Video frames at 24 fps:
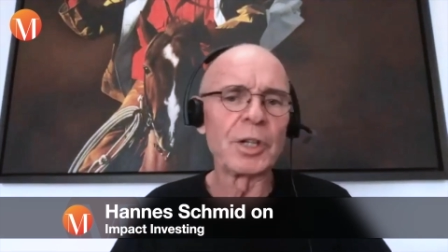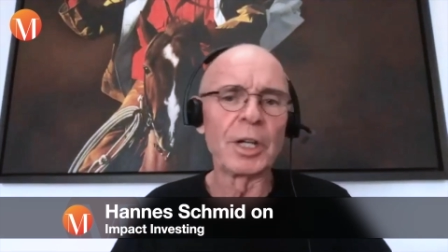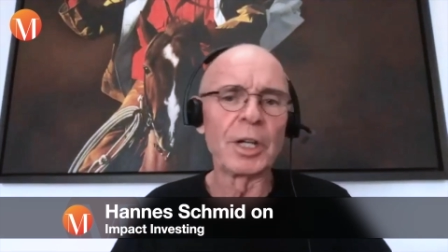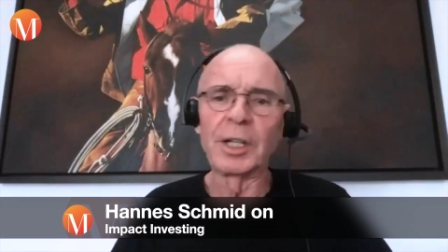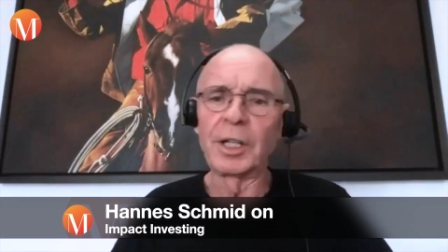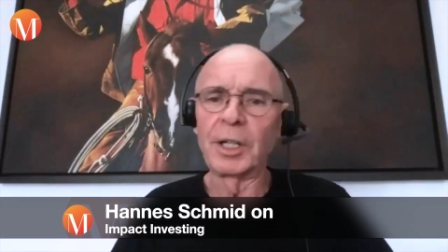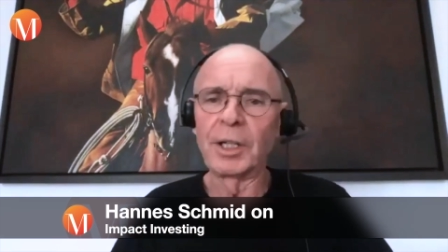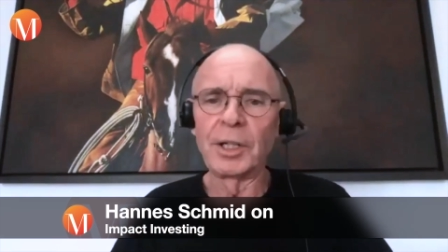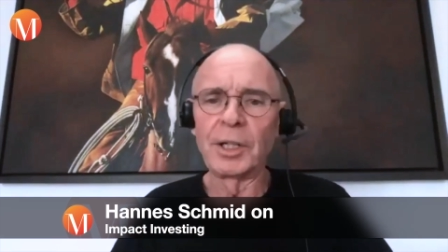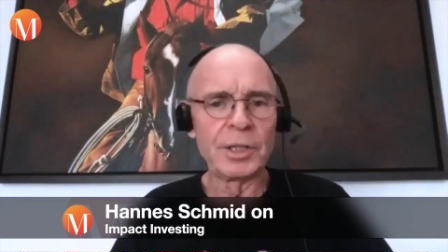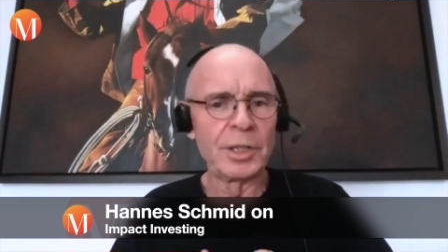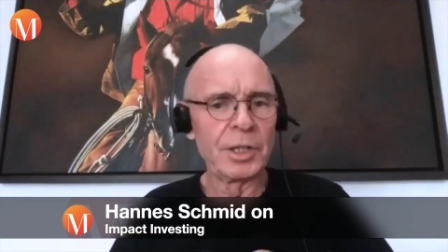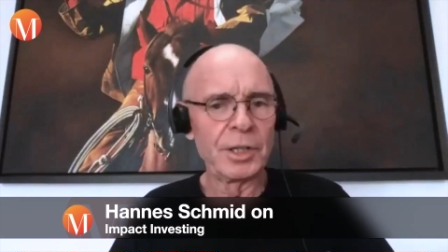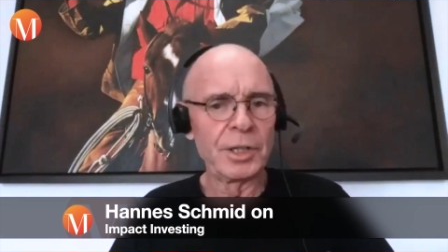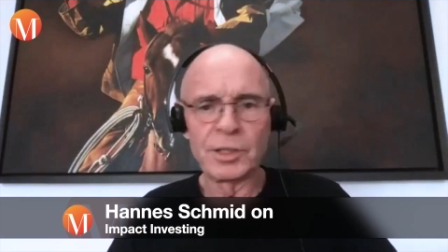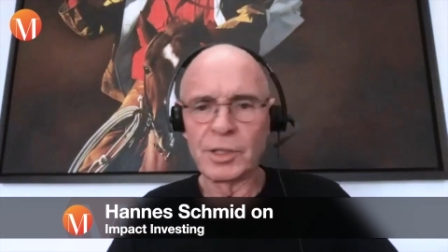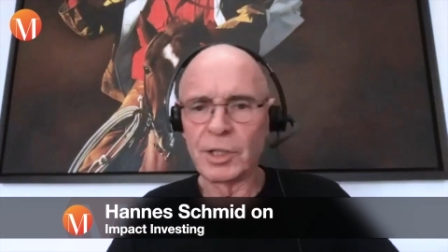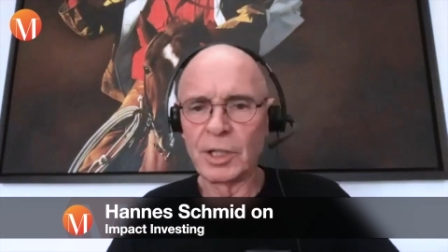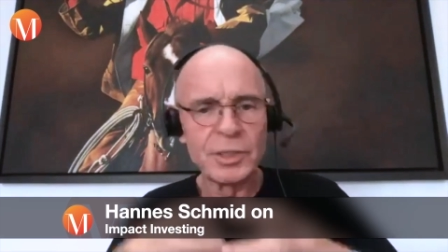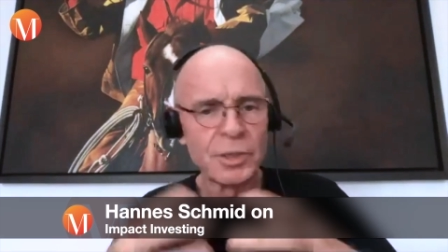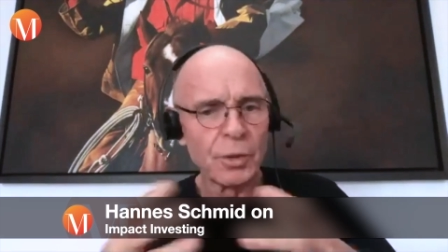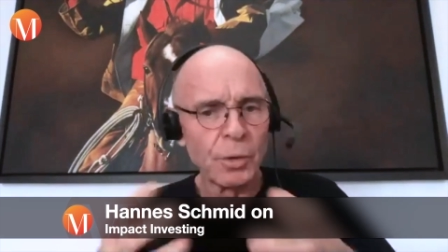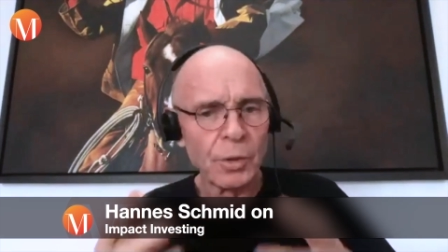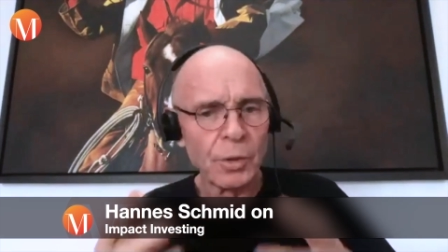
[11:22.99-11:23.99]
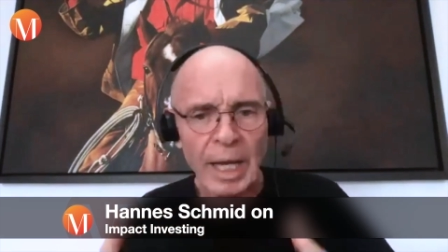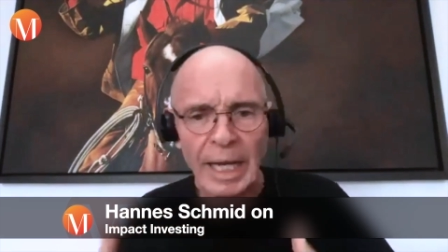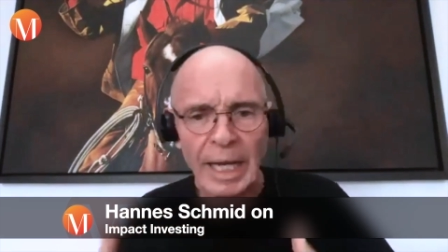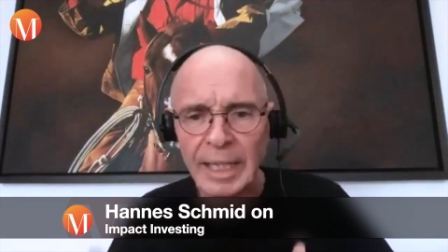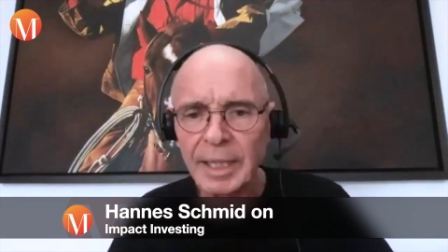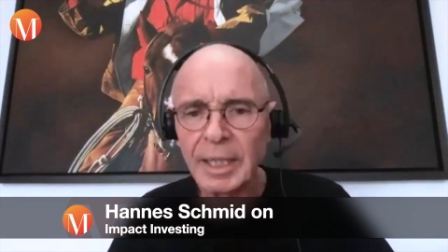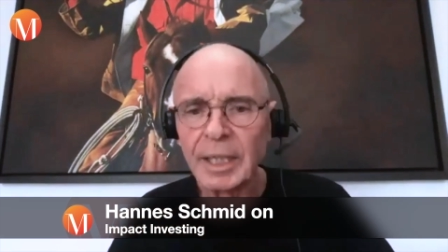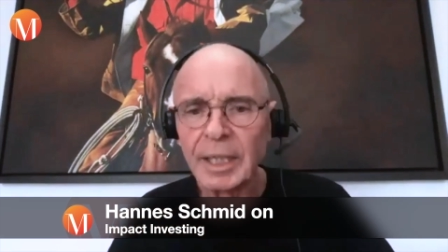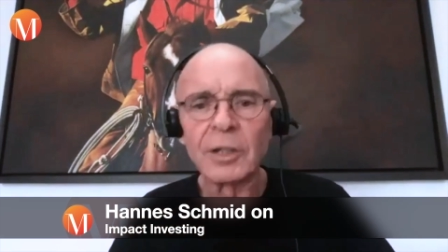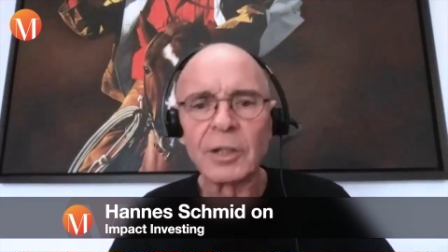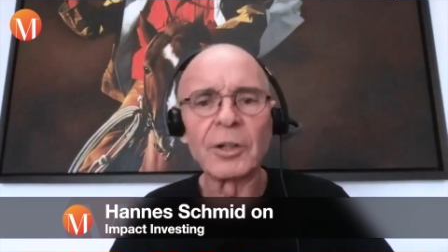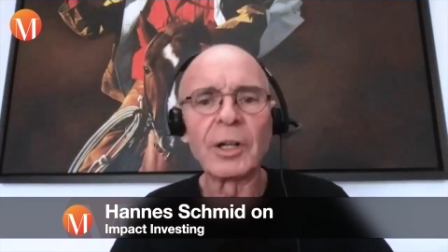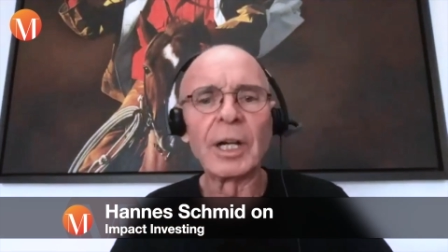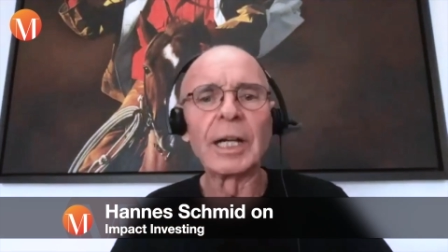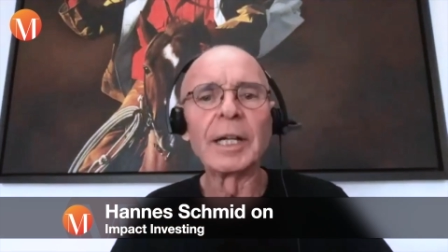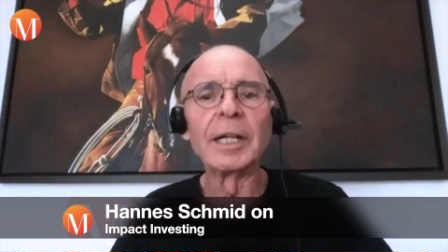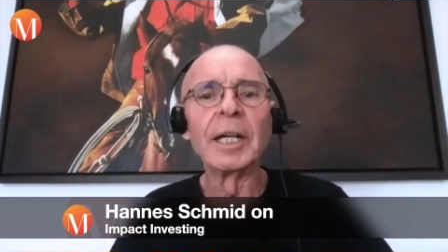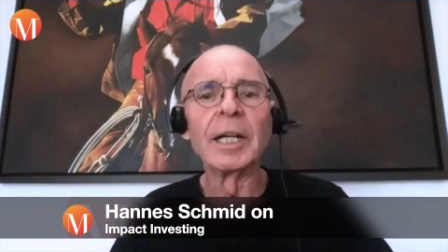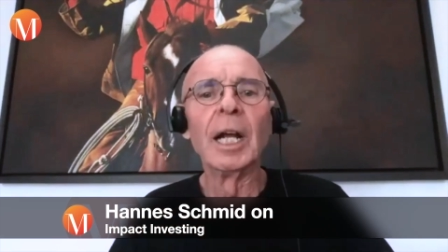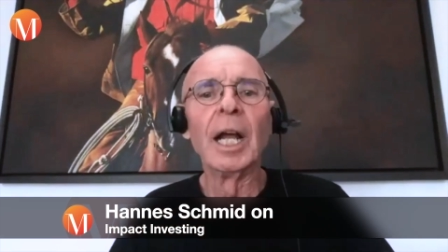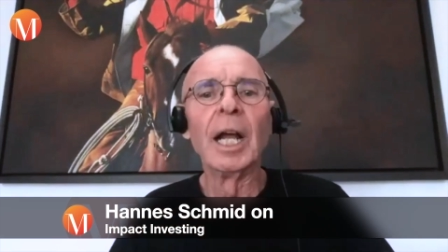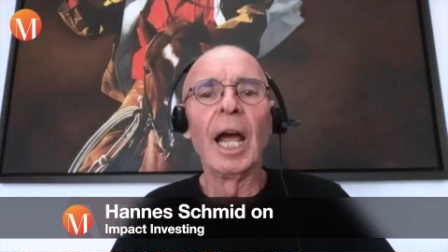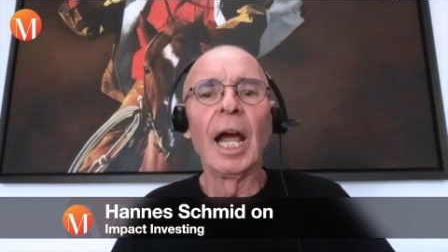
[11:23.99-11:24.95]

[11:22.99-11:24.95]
It's organic, right?